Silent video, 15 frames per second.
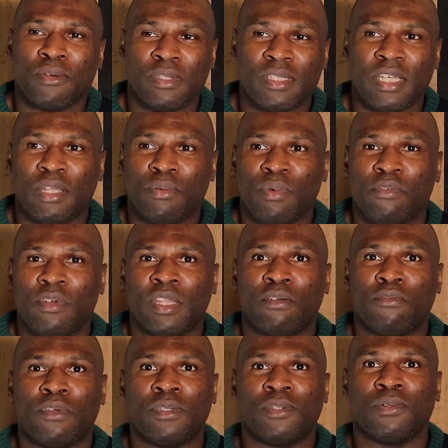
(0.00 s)
You're dealing with
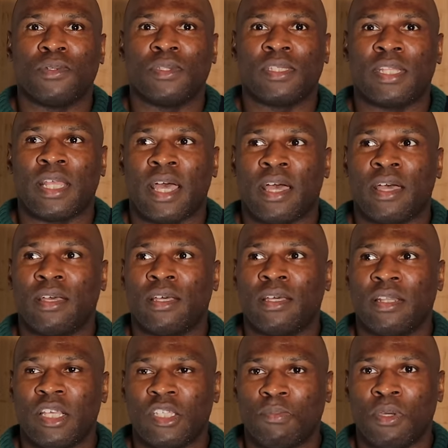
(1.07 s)
individuals that,
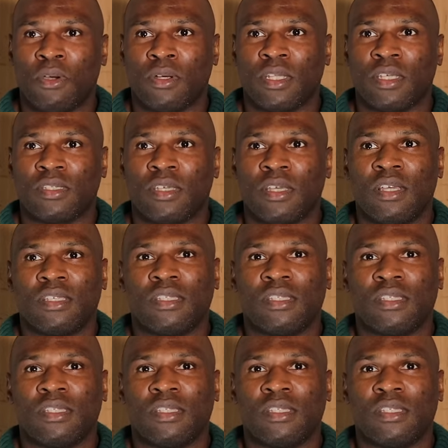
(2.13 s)
let's be honest,